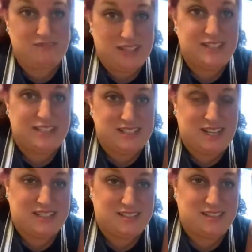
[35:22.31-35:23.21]
It did
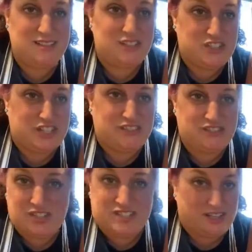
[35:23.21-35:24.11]
taste legit
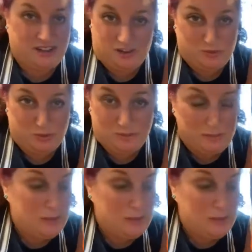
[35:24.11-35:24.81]
just like cardboard.